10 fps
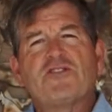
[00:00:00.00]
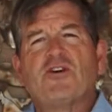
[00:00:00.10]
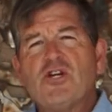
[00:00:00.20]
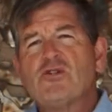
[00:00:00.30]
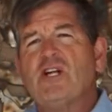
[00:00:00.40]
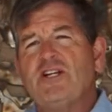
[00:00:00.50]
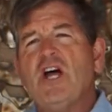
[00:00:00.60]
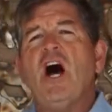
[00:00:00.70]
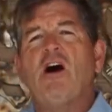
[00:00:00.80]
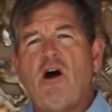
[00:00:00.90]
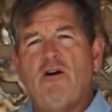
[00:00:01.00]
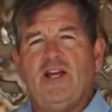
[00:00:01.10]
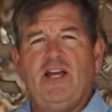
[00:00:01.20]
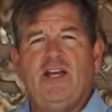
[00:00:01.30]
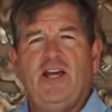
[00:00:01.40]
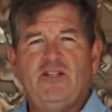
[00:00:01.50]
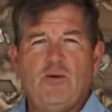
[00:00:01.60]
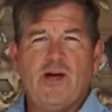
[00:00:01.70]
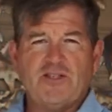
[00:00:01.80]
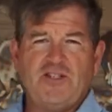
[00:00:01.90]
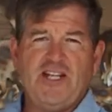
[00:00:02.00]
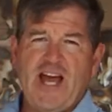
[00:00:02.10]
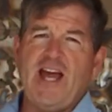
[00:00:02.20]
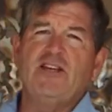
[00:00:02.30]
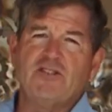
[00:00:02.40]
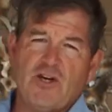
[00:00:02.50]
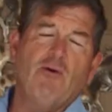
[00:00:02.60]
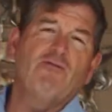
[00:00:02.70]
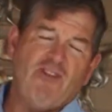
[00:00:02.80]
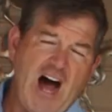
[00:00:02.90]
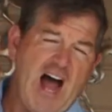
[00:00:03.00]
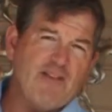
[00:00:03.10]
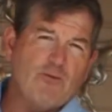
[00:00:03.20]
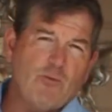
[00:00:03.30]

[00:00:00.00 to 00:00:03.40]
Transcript: are usually not hardy in USDA Zone 5,